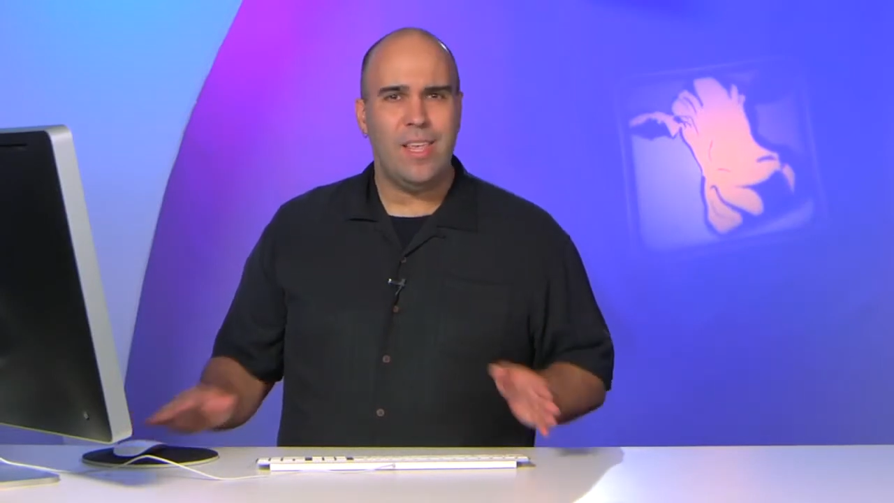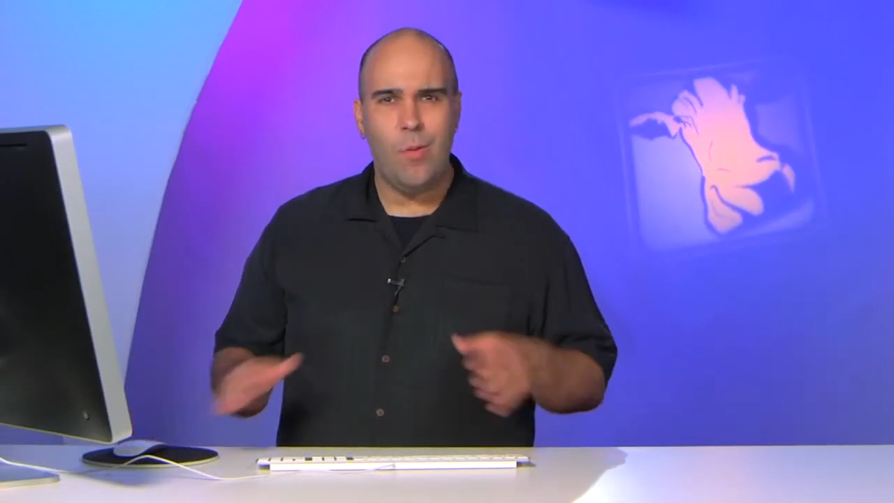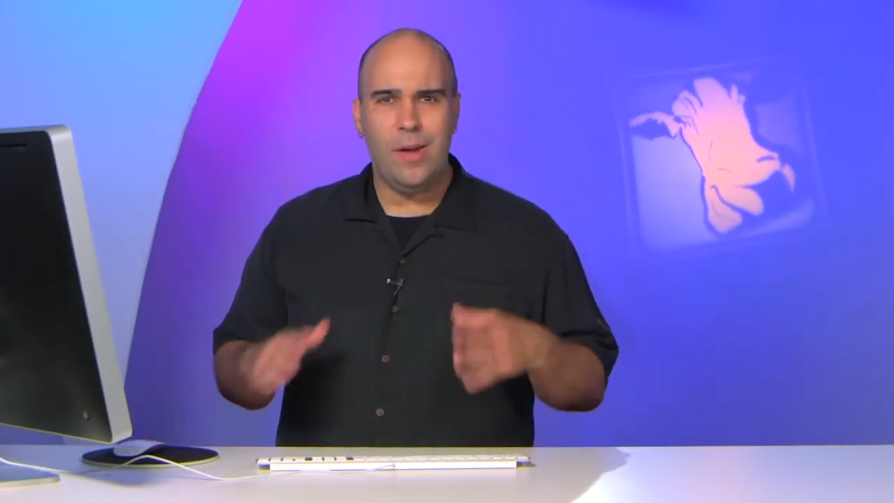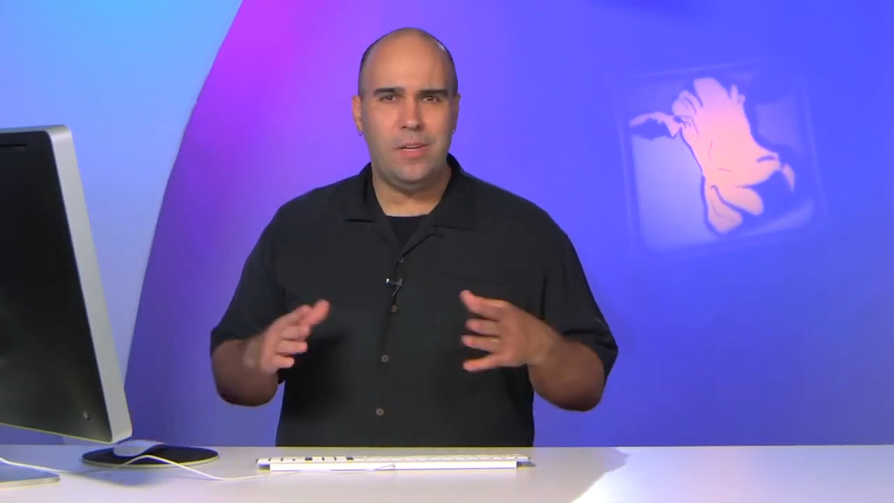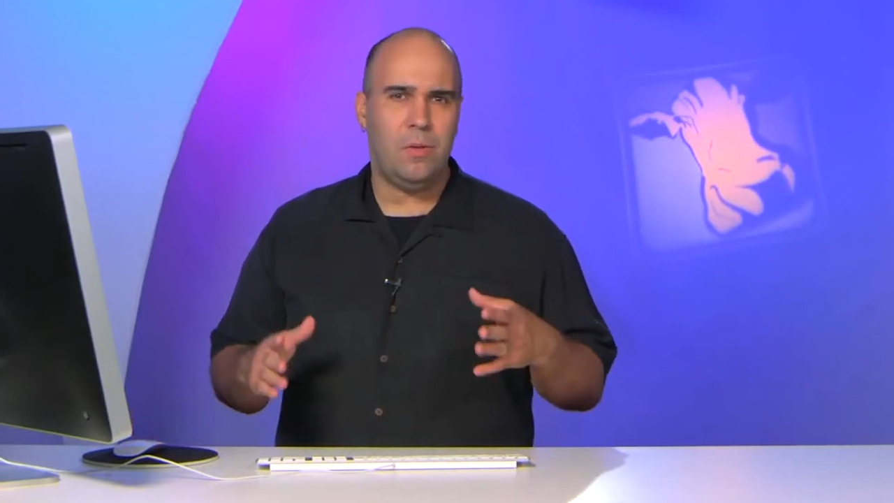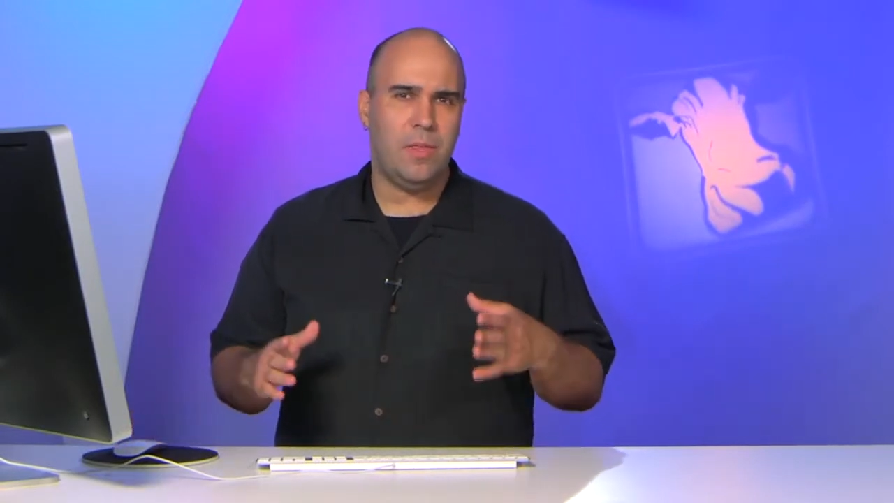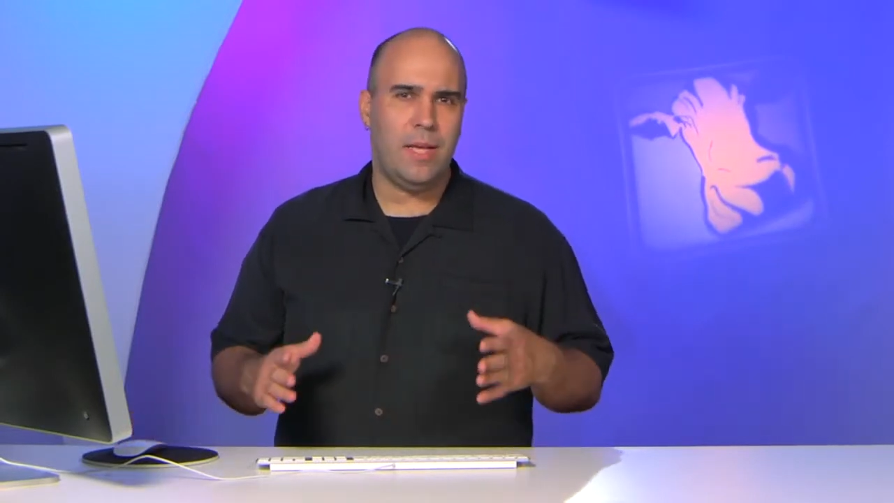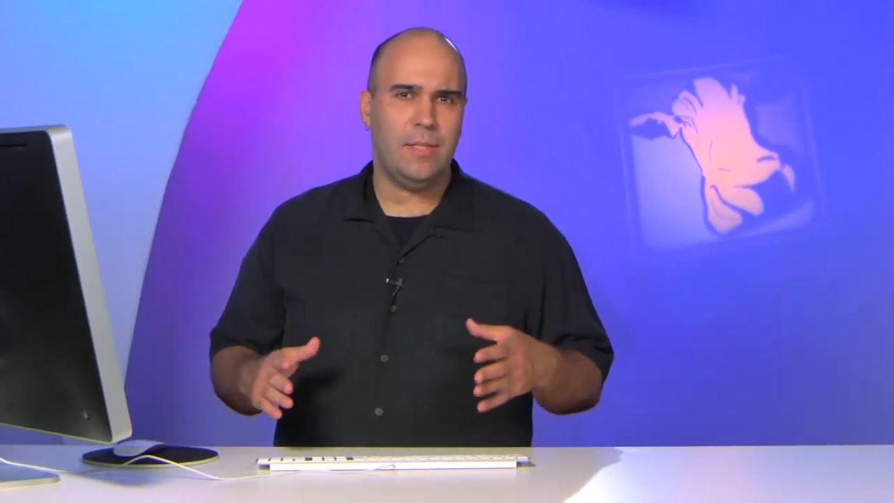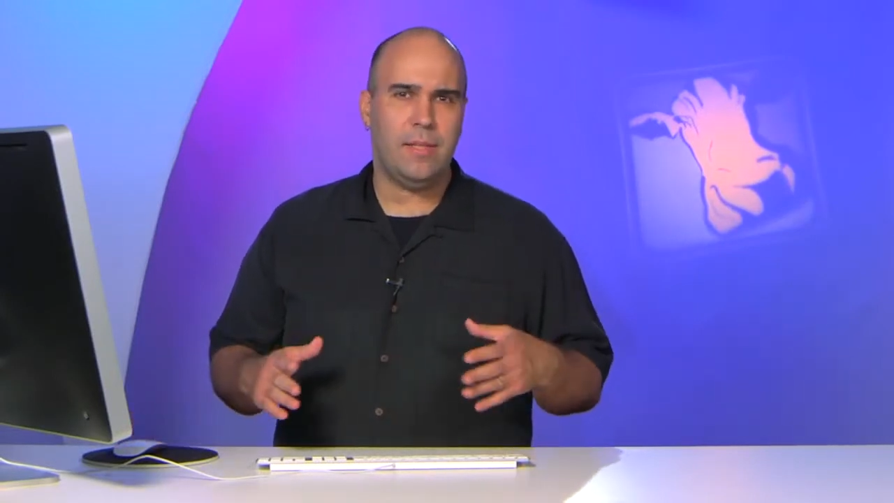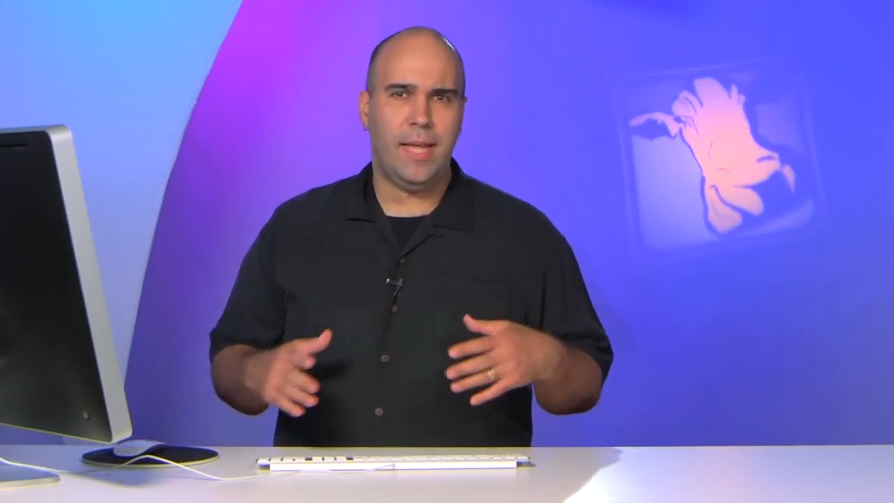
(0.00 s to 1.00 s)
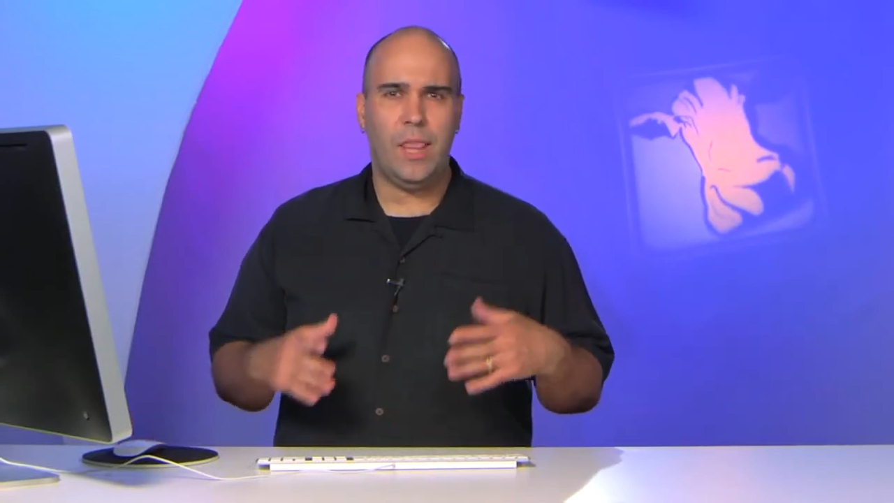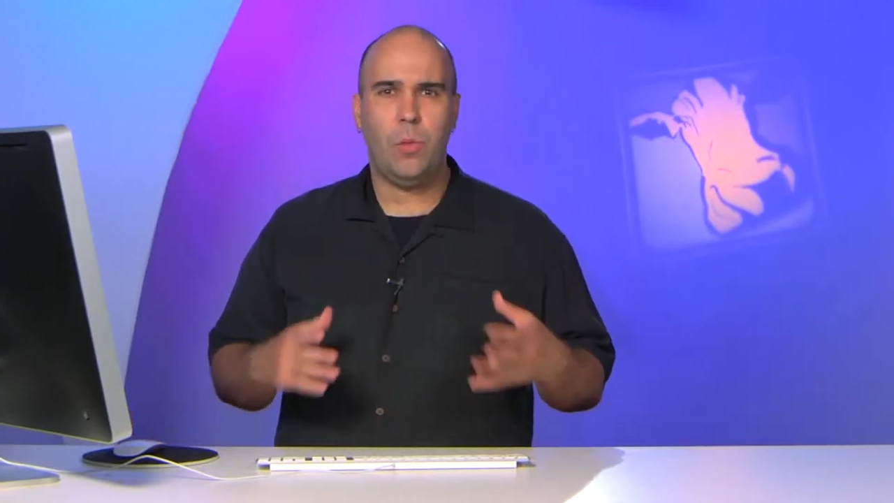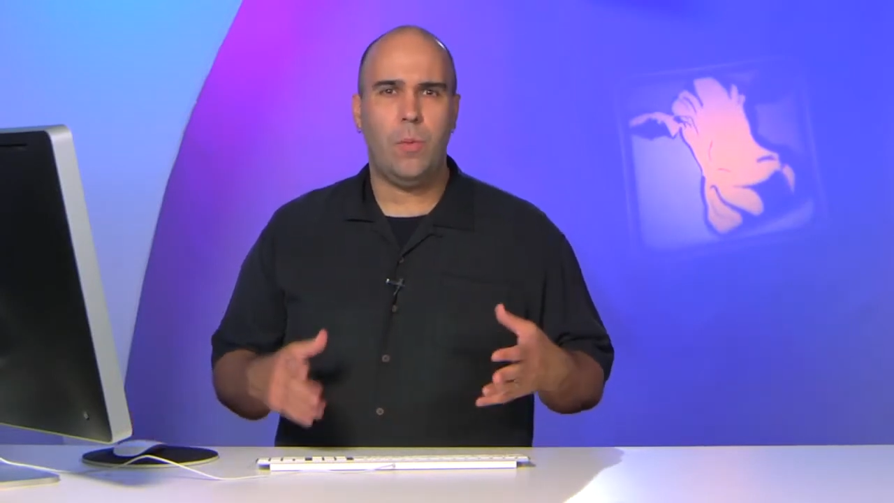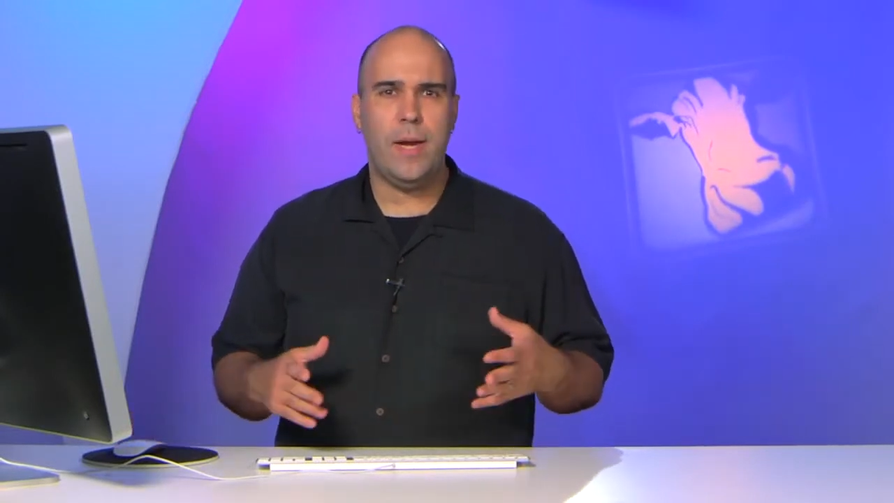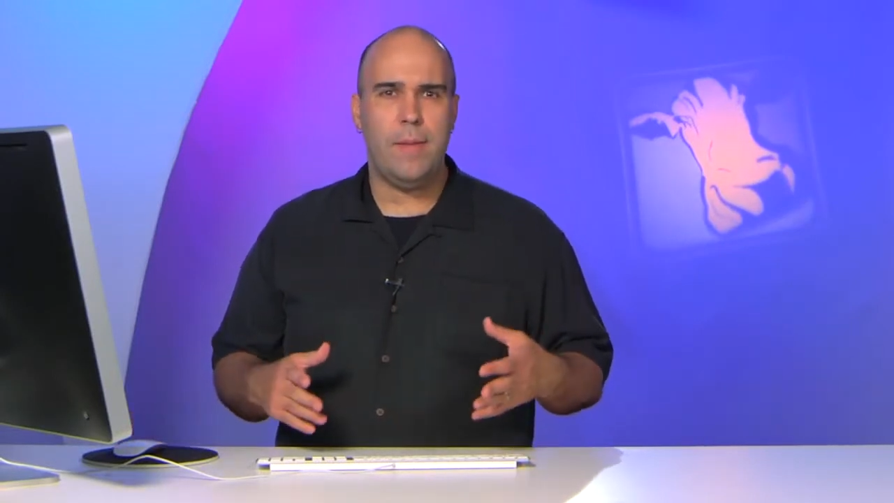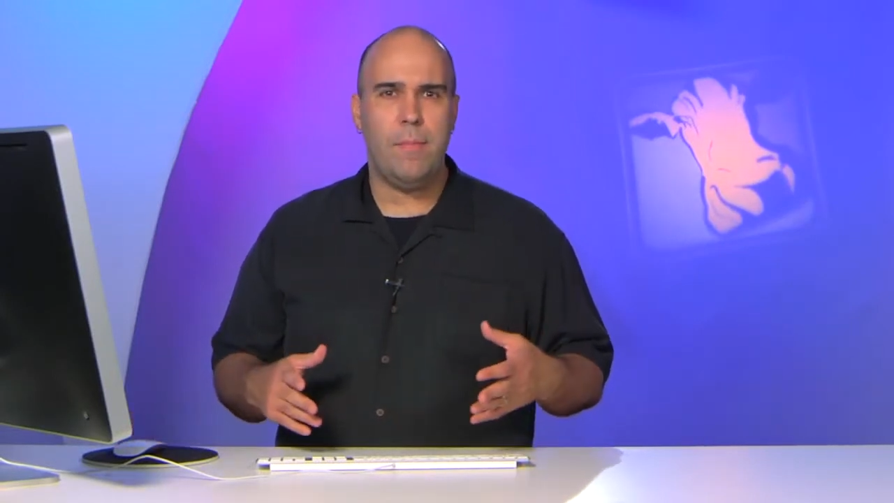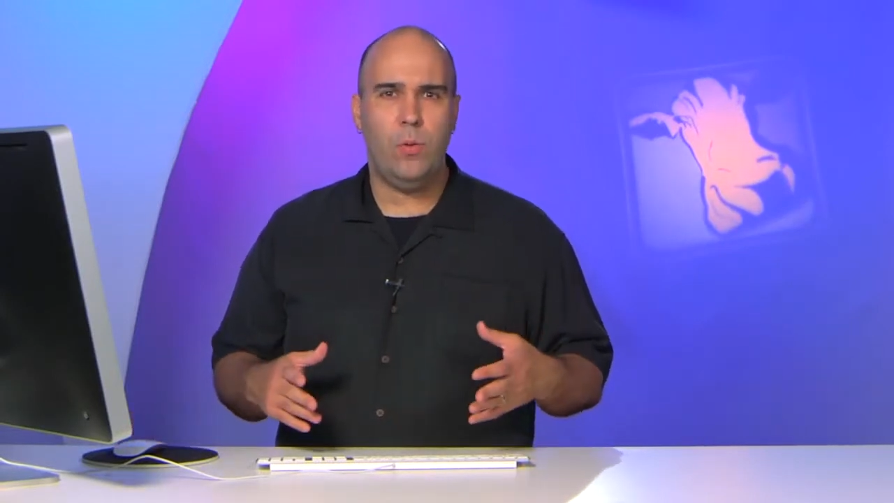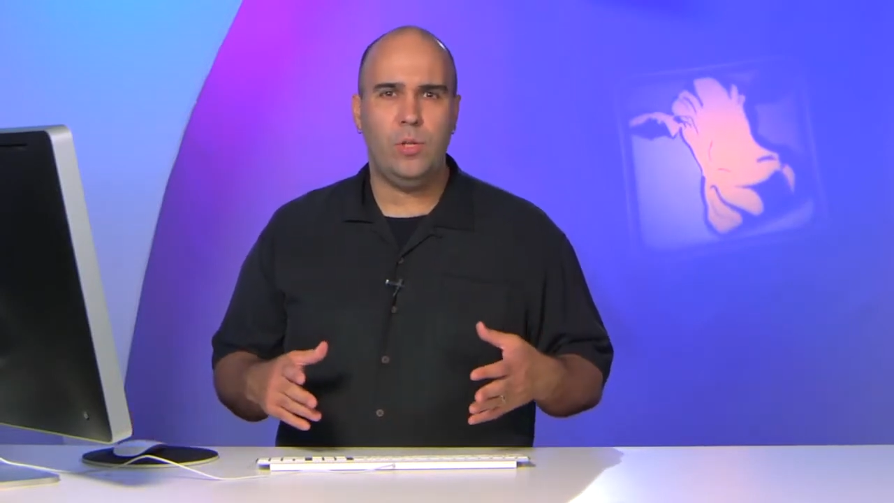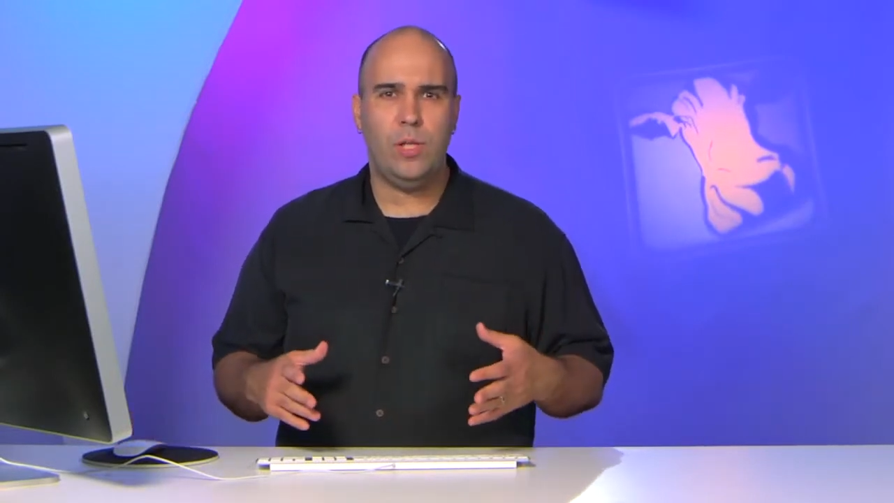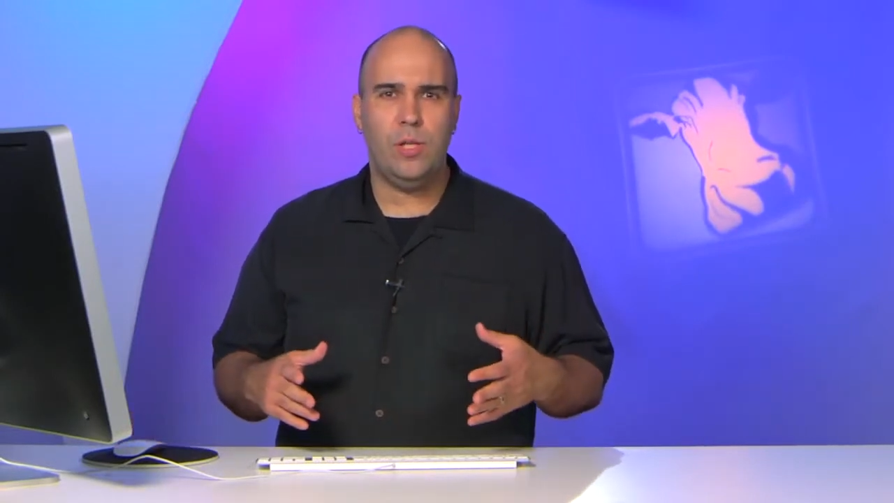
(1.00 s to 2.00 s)
you want to do things like 3D
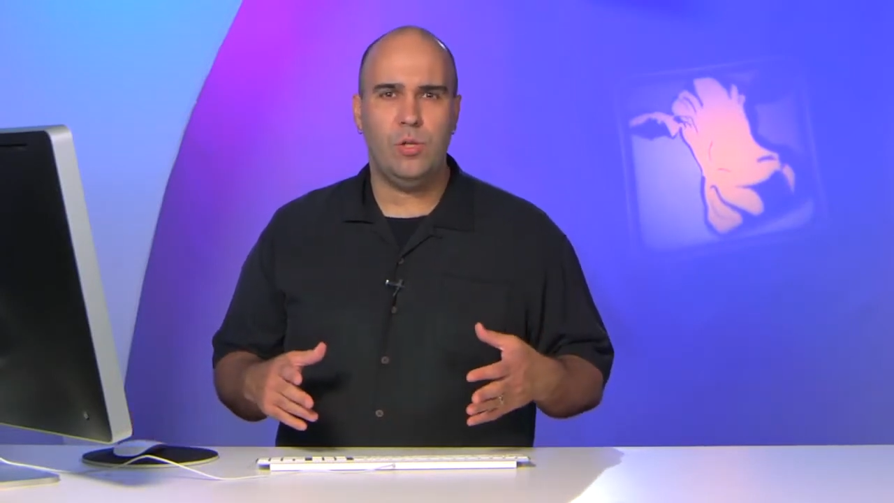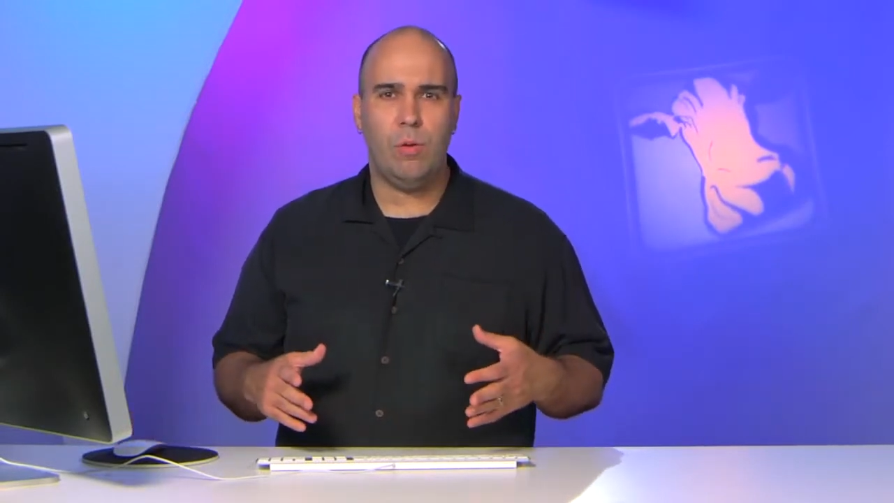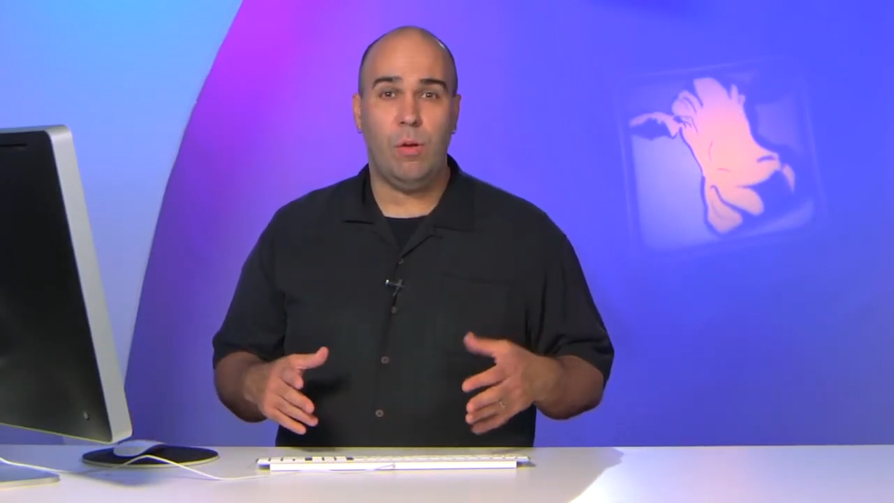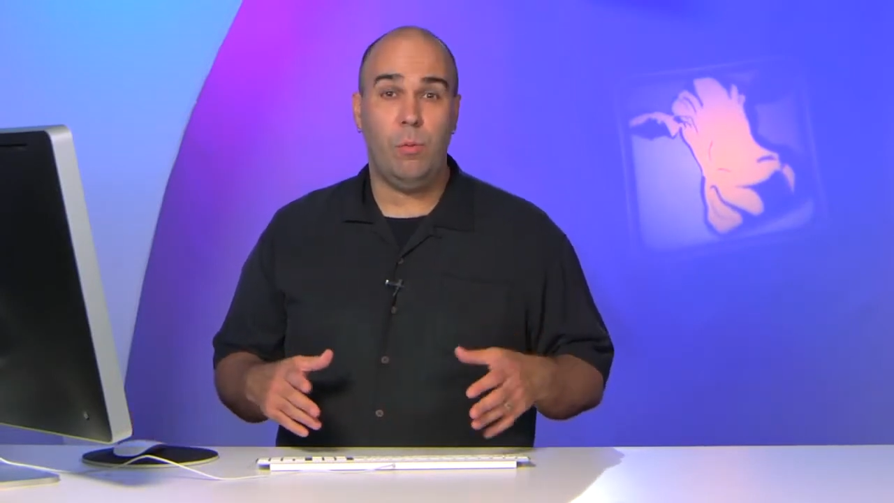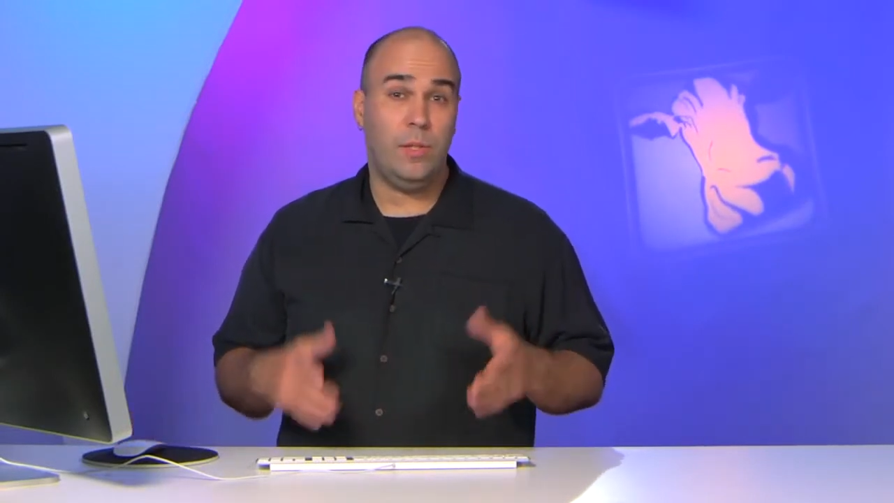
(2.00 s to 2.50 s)
motion control,